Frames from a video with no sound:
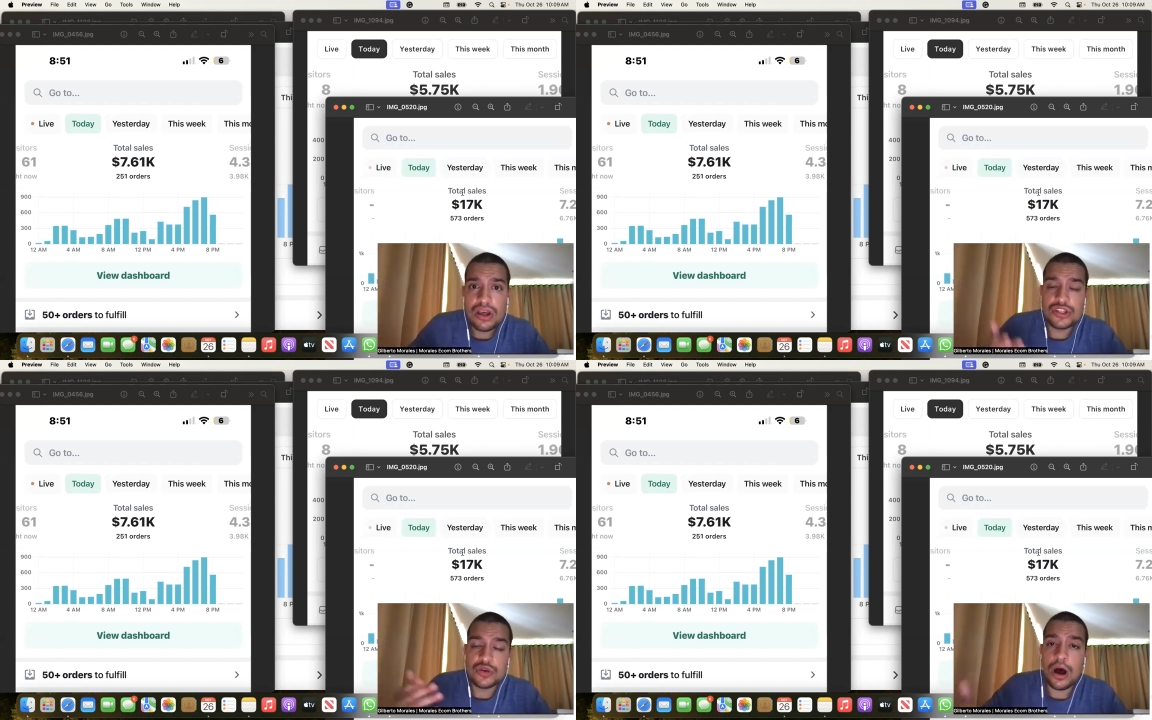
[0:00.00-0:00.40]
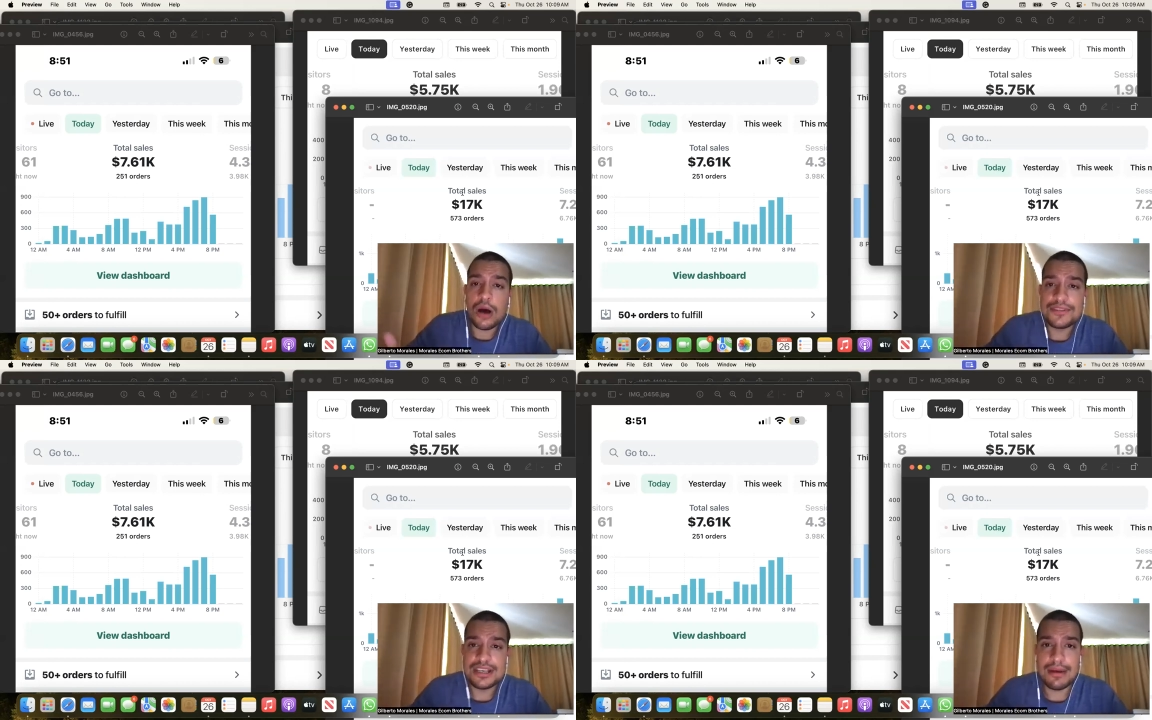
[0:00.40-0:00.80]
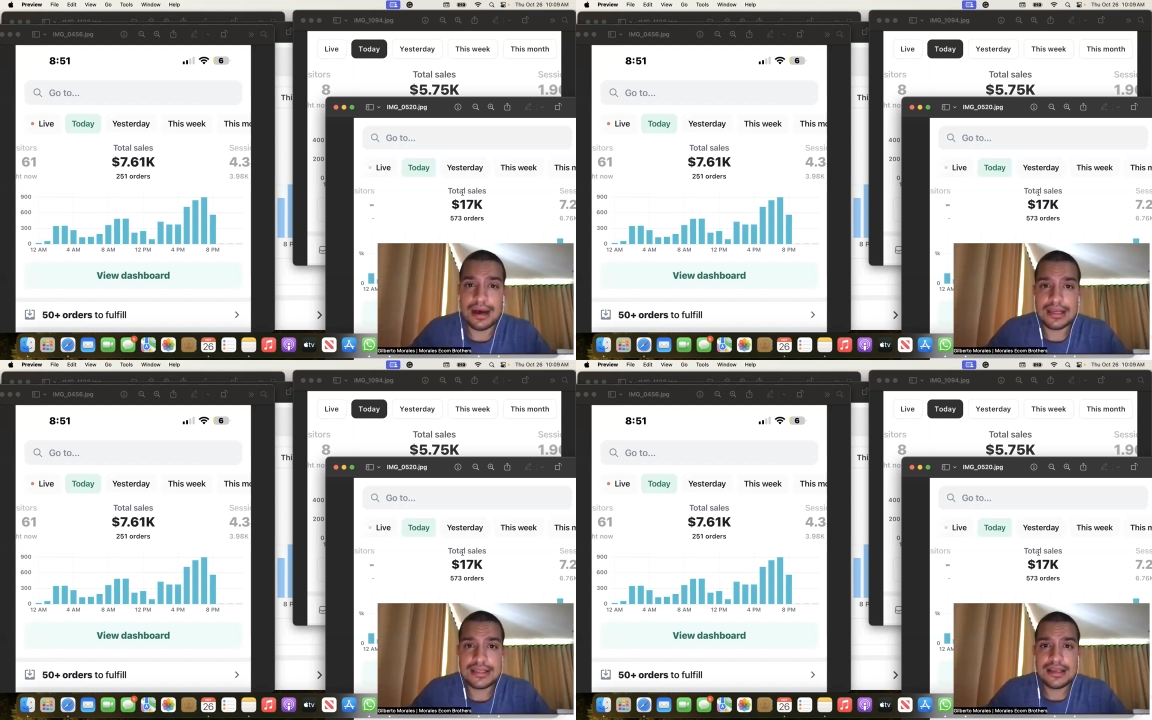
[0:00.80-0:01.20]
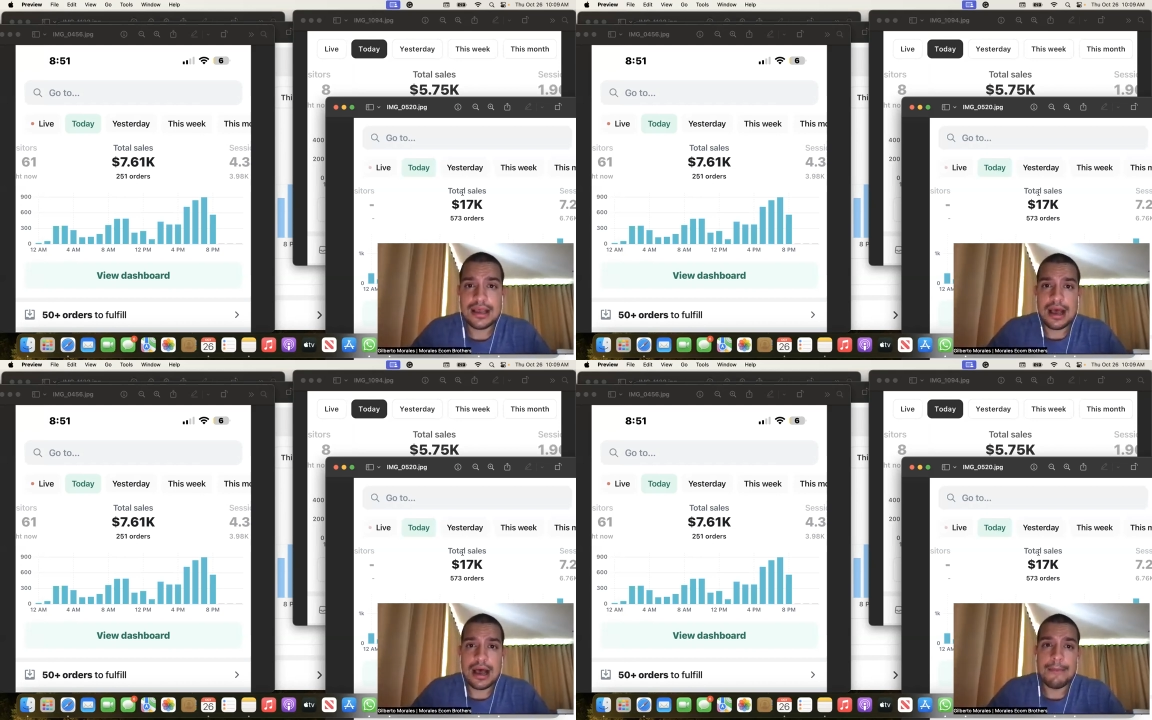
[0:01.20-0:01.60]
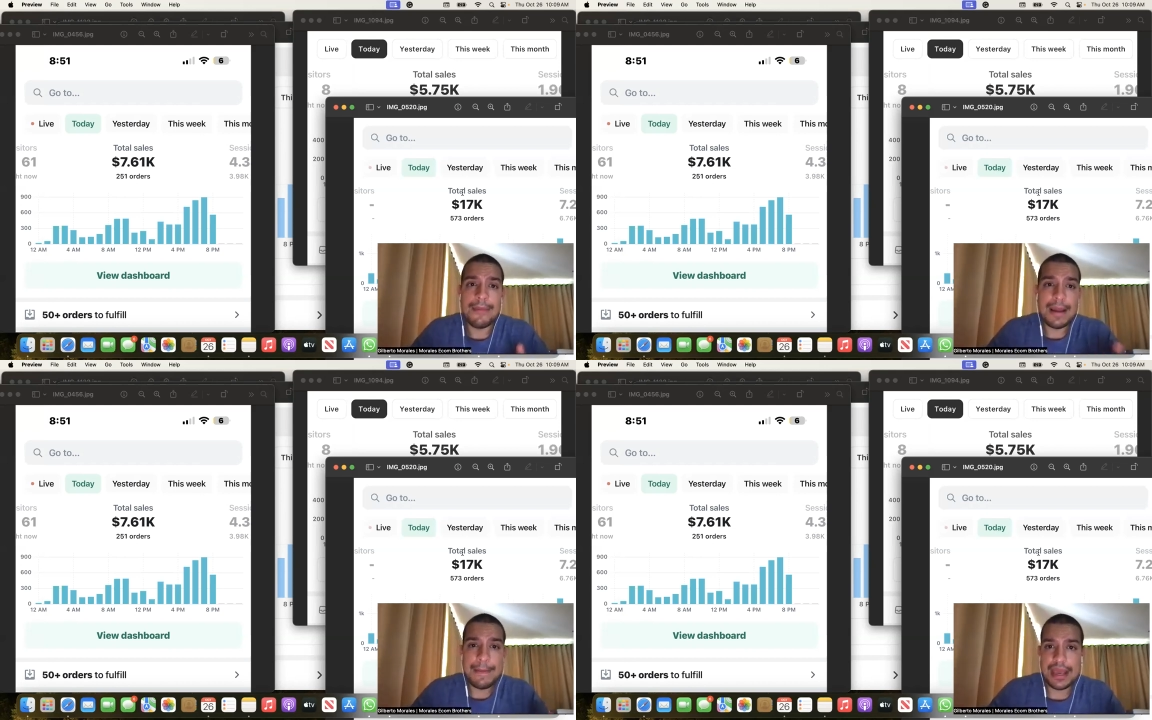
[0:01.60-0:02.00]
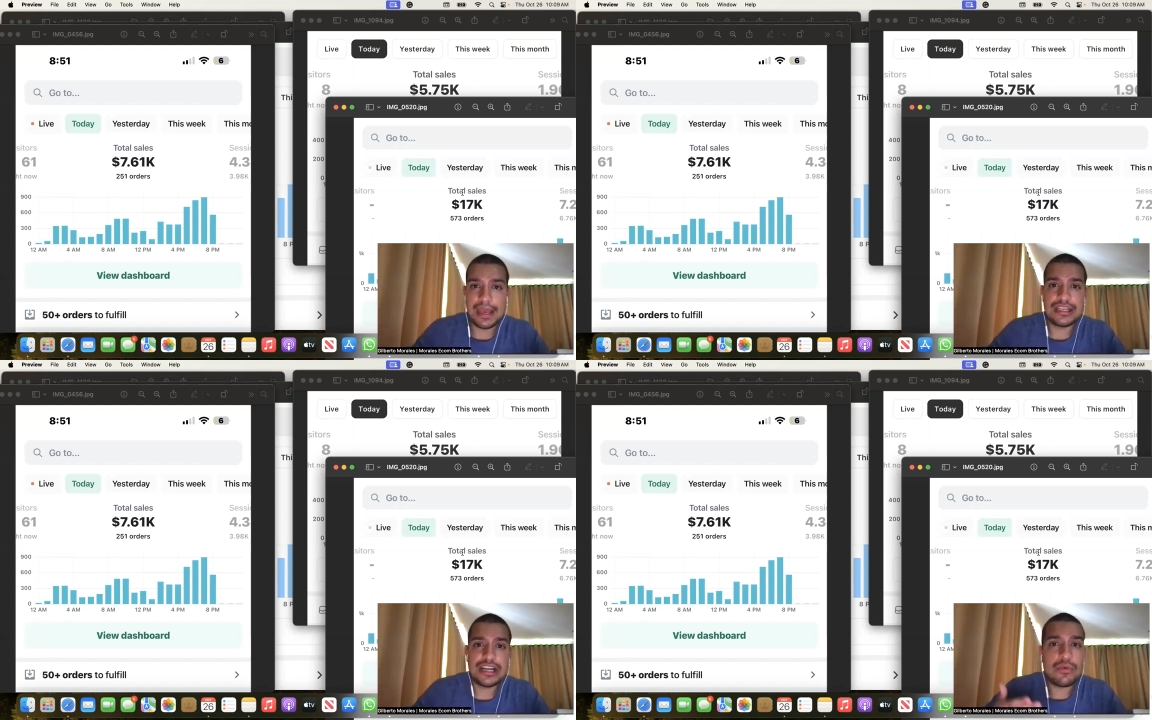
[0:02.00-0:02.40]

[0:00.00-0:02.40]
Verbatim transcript: to optimize uh, my page.